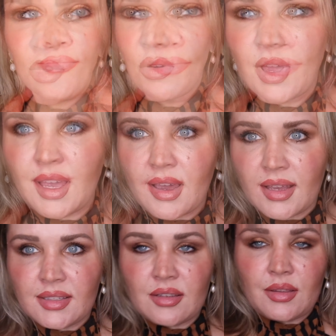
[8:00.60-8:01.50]
Okay
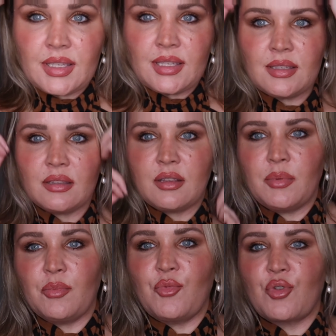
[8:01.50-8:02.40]
guys, so this is a little
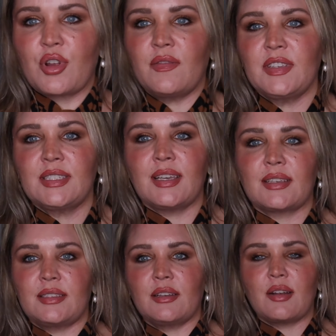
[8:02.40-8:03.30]
bit more of a
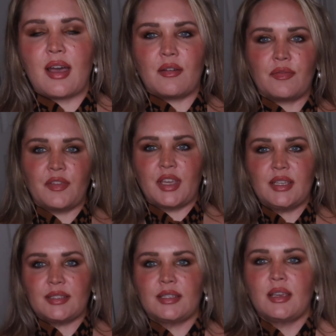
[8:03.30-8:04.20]
sexier
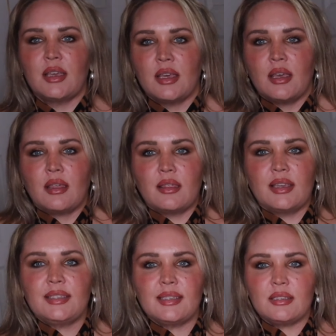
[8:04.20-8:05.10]
outfit.
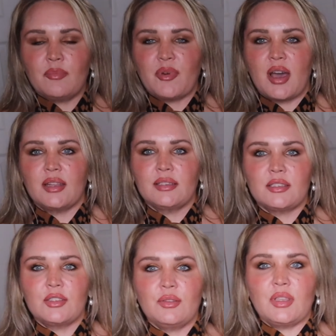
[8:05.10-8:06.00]
This is a
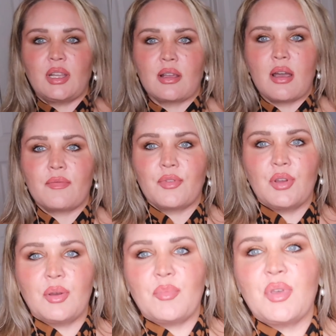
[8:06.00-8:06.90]
bodysuit that I got
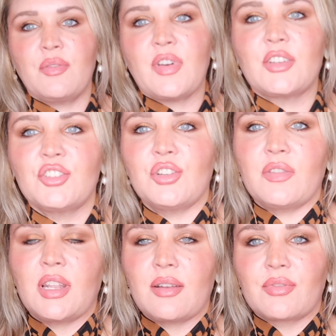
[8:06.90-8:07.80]
from Fashion
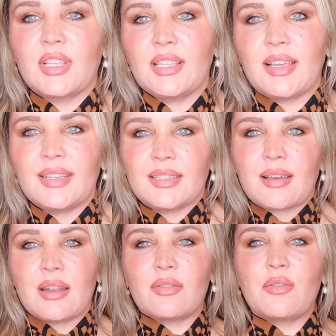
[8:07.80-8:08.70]
Nova that I really liked. It
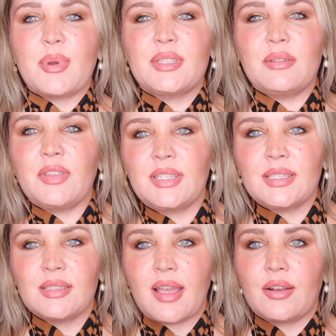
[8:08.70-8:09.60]
kind of reminds me of like
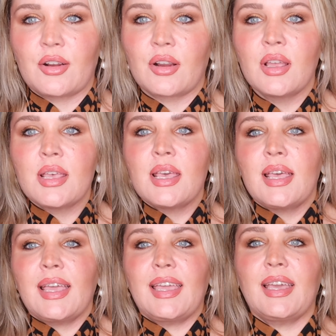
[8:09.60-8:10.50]
designer,
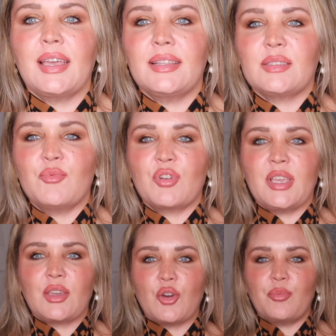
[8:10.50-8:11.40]
and it's more
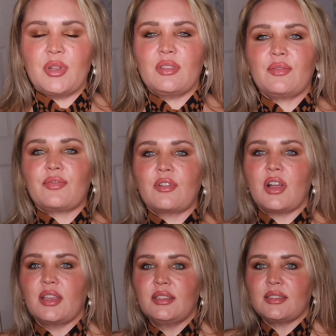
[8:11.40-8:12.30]
like open in the
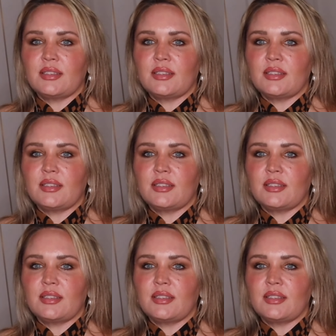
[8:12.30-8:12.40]
front,